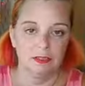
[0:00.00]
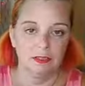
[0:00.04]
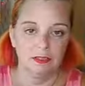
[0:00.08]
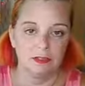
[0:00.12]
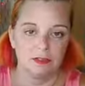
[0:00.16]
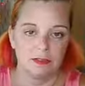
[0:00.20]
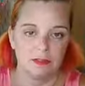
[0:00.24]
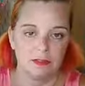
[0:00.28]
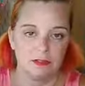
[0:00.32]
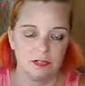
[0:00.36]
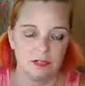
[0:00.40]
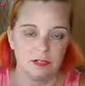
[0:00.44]

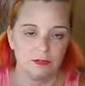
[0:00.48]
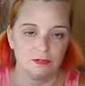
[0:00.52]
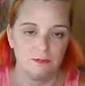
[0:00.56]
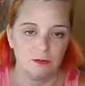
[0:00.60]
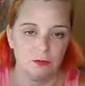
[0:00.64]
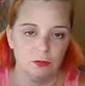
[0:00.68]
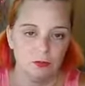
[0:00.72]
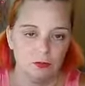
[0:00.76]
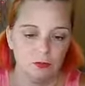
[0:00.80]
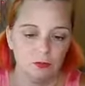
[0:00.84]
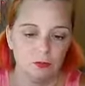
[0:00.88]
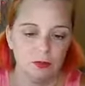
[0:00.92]
So
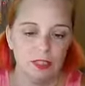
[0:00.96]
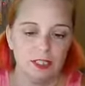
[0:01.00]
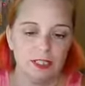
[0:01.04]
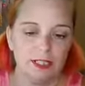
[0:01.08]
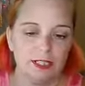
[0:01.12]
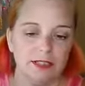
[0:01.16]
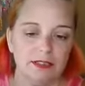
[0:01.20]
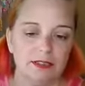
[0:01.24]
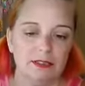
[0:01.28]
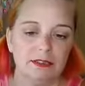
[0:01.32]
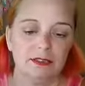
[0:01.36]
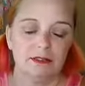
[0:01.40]
unfold
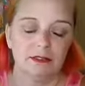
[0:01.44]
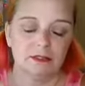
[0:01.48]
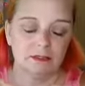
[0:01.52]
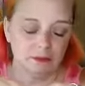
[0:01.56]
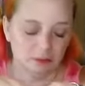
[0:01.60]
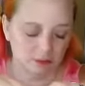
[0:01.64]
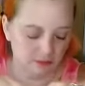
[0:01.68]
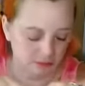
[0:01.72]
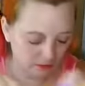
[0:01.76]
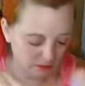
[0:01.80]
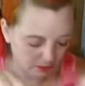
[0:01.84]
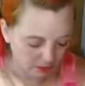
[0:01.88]
one.
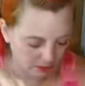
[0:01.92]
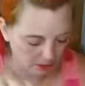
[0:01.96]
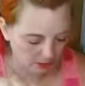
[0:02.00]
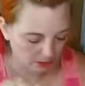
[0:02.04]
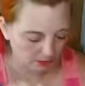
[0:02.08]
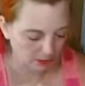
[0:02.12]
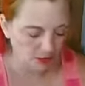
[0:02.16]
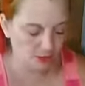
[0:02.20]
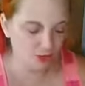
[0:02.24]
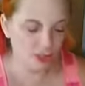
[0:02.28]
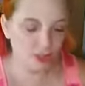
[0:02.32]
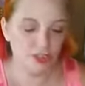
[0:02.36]

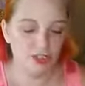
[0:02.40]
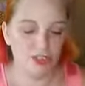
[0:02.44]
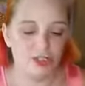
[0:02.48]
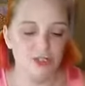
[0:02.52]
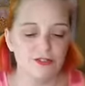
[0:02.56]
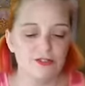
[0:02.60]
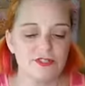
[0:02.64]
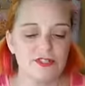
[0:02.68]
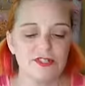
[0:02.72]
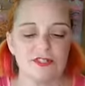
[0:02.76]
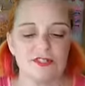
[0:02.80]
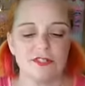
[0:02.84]
You can
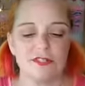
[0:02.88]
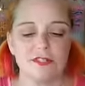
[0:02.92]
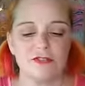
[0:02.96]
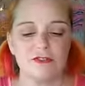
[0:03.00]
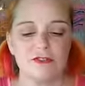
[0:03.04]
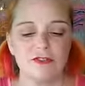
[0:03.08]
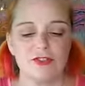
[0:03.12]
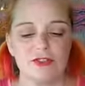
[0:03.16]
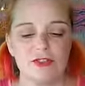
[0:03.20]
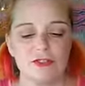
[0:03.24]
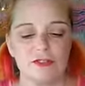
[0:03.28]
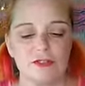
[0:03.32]
use
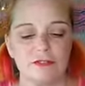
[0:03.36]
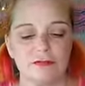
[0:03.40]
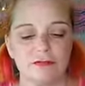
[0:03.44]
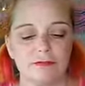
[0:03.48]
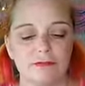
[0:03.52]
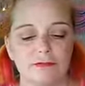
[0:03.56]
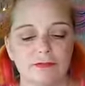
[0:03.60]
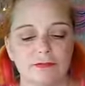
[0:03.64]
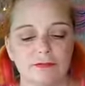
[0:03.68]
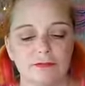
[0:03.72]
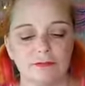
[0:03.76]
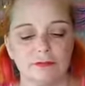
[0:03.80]
your
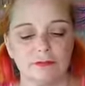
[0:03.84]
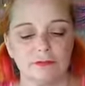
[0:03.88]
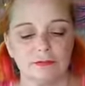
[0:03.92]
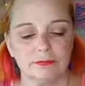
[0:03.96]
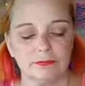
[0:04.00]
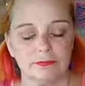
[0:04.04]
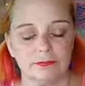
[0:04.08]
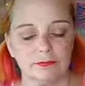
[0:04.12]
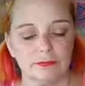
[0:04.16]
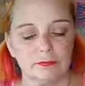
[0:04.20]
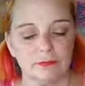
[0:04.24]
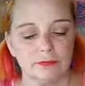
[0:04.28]

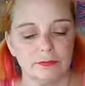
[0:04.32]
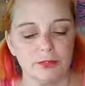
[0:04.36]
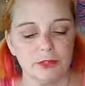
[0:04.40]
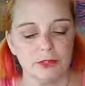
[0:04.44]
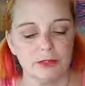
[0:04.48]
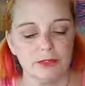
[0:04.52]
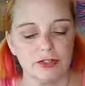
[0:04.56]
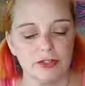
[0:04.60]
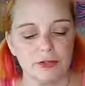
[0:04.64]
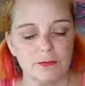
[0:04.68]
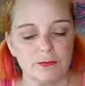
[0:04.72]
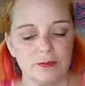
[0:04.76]

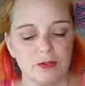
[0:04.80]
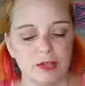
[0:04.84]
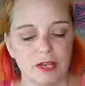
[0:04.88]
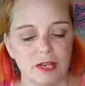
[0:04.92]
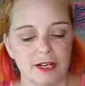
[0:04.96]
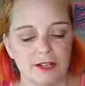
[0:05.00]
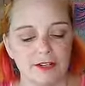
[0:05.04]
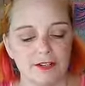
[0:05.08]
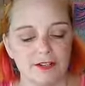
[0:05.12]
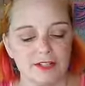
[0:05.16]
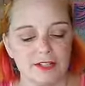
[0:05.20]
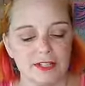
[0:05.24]

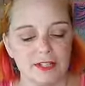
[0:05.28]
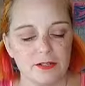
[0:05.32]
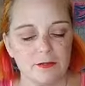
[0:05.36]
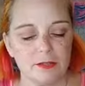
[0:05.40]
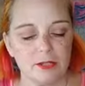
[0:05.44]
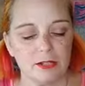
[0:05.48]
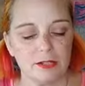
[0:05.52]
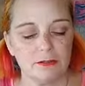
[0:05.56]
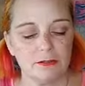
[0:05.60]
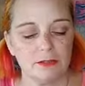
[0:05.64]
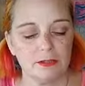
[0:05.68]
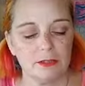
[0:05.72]
pliers. They
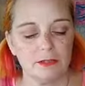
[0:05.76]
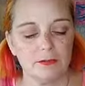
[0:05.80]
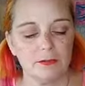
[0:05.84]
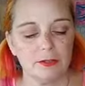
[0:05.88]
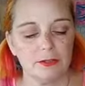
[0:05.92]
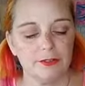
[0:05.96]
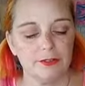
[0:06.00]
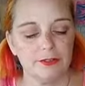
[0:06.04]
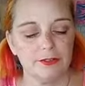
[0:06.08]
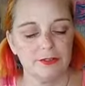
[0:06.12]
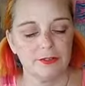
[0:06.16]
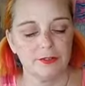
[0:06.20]
work really well
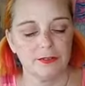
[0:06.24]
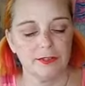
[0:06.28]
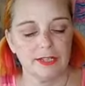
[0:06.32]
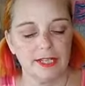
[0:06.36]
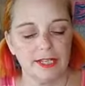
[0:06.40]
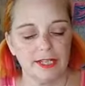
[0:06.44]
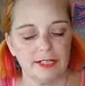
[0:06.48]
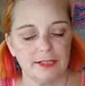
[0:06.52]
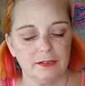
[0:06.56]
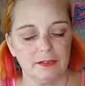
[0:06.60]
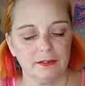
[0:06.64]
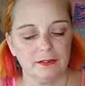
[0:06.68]
to do
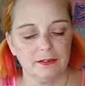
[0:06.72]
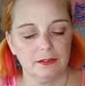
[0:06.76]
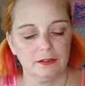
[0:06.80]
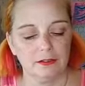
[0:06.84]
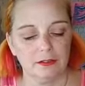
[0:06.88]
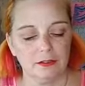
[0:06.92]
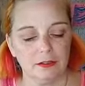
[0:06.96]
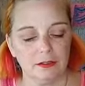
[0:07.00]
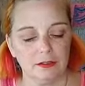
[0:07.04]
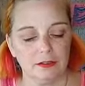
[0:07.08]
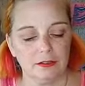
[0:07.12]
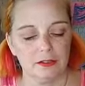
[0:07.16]
that.
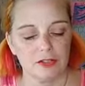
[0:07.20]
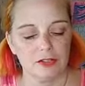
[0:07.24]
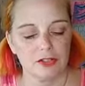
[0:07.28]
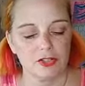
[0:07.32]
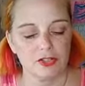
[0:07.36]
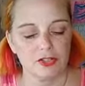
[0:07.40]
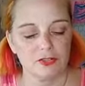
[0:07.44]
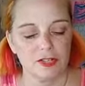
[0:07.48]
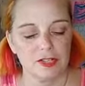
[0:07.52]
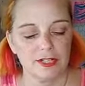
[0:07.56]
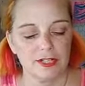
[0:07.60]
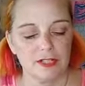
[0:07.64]

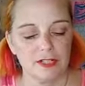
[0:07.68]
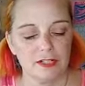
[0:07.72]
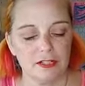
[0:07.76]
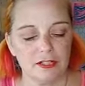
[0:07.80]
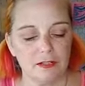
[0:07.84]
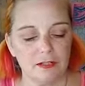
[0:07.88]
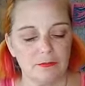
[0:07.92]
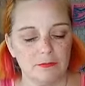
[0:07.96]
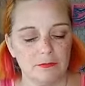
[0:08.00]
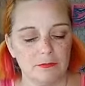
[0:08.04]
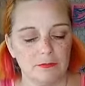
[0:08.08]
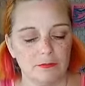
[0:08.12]
Straighten it
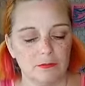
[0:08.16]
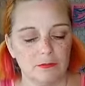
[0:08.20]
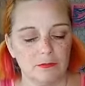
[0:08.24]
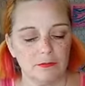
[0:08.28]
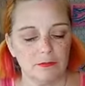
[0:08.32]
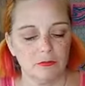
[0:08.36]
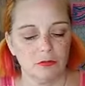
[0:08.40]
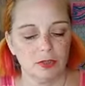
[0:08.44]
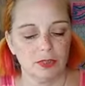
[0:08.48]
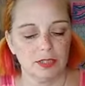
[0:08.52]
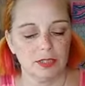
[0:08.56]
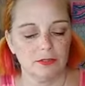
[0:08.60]
up,
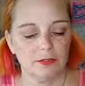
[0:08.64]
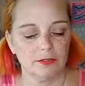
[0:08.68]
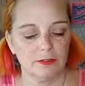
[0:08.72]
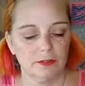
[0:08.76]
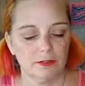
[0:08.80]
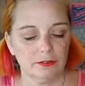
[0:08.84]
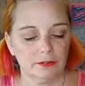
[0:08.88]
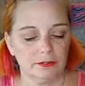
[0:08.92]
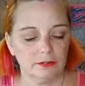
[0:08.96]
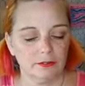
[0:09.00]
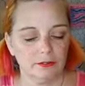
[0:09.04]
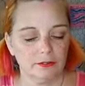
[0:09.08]

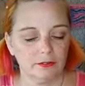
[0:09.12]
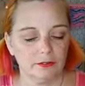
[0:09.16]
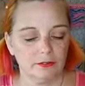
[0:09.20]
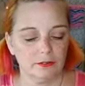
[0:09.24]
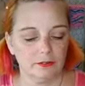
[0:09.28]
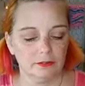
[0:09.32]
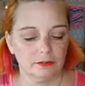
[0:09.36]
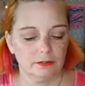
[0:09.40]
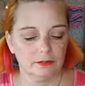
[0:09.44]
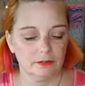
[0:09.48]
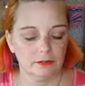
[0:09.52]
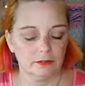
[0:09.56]
whatever.
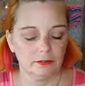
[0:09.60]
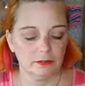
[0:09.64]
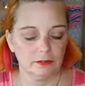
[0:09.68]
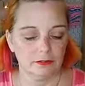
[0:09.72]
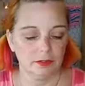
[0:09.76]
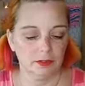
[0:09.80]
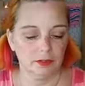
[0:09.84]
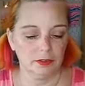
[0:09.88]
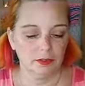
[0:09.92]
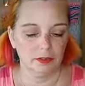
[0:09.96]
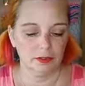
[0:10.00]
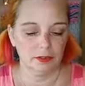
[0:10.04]

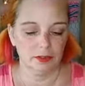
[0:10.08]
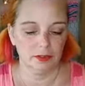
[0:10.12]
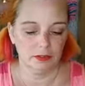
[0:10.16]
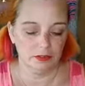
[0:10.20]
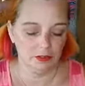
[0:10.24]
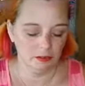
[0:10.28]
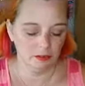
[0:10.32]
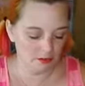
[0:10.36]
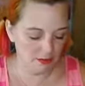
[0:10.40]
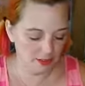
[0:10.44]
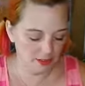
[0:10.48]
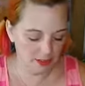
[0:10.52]

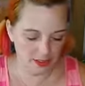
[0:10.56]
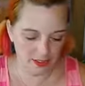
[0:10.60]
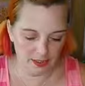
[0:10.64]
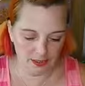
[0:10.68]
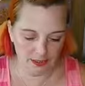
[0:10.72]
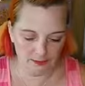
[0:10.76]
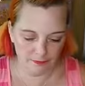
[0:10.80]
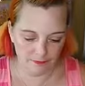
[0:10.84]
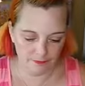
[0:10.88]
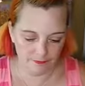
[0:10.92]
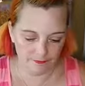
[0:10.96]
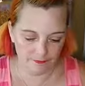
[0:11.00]
Okay.
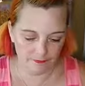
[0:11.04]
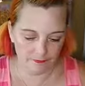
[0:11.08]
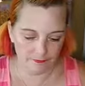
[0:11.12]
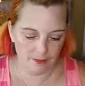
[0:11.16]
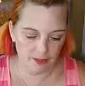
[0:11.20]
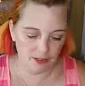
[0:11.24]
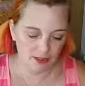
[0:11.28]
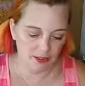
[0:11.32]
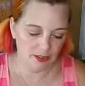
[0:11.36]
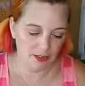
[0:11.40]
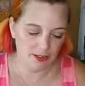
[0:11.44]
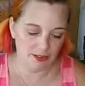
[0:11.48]

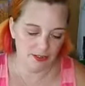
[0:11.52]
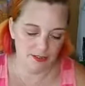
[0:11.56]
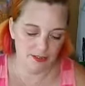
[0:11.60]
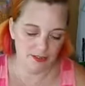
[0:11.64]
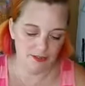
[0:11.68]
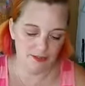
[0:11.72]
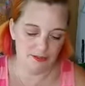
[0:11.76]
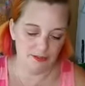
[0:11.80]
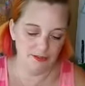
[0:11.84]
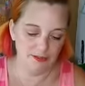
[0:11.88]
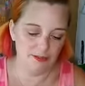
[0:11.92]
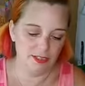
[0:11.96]
And then
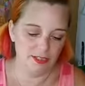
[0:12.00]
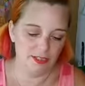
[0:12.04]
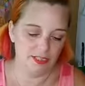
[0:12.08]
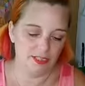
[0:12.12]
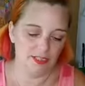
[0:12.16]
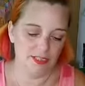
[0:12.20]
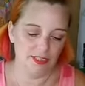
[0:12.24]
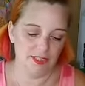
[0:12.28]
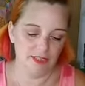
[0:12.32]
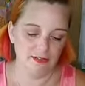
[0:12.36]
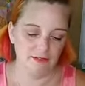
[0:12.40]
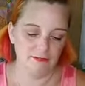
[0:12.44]
do it
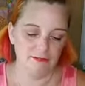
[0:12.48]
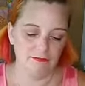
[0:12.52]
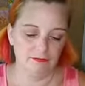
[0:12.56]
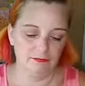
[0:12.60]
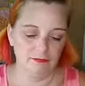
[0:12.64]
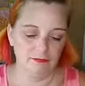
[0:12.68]
again.